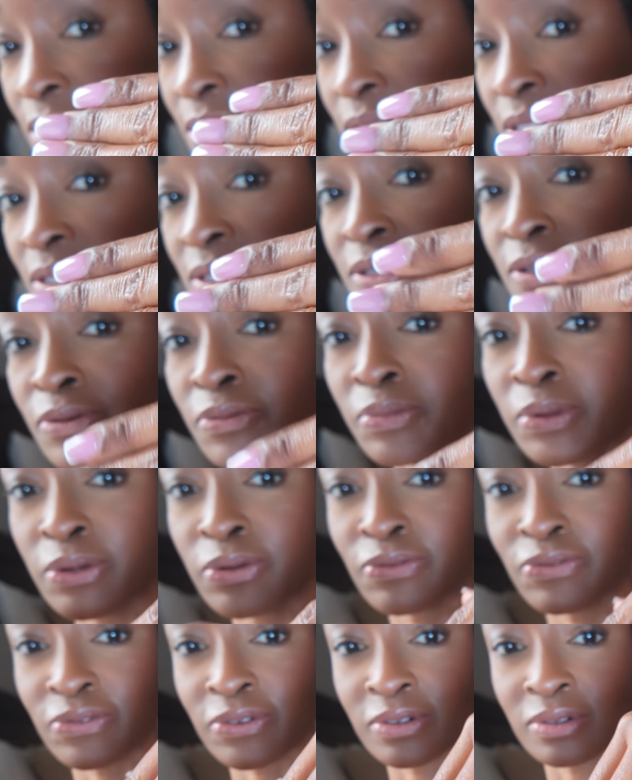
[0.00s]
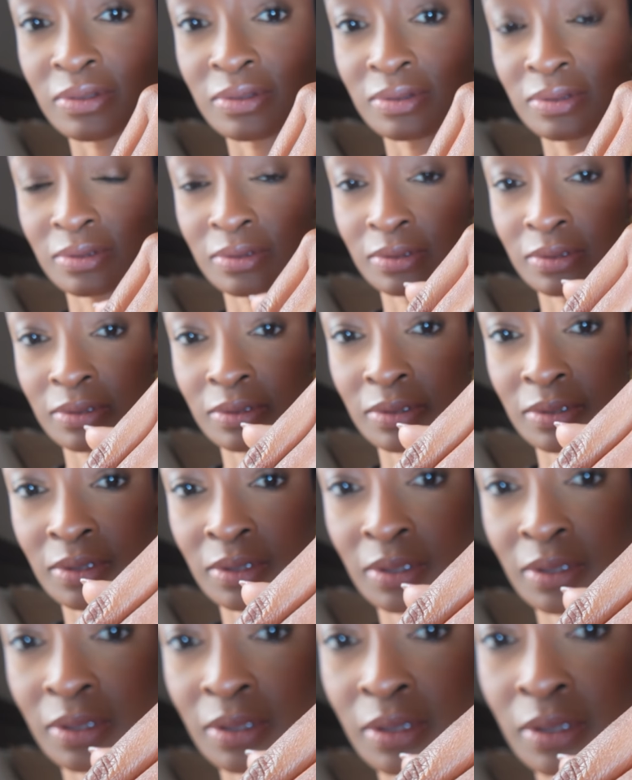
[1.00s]
this is so beautiful.
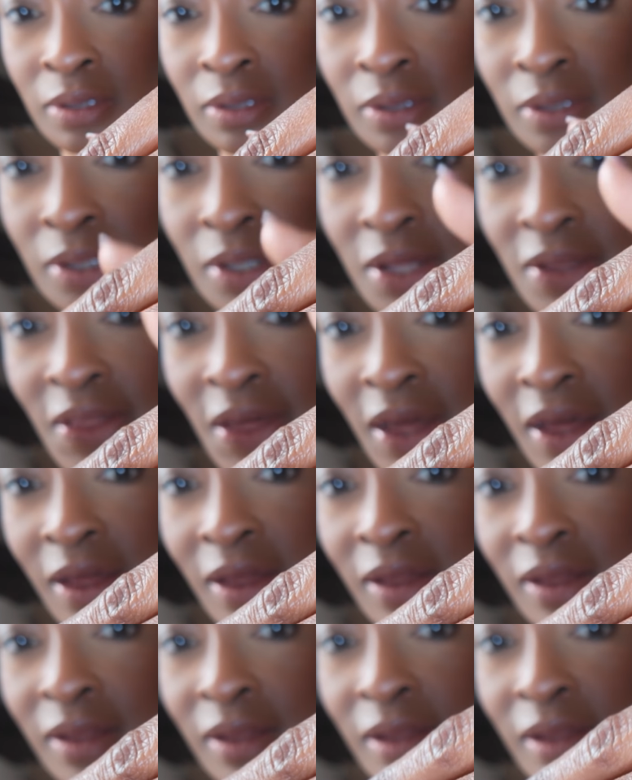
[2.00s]
Look at that.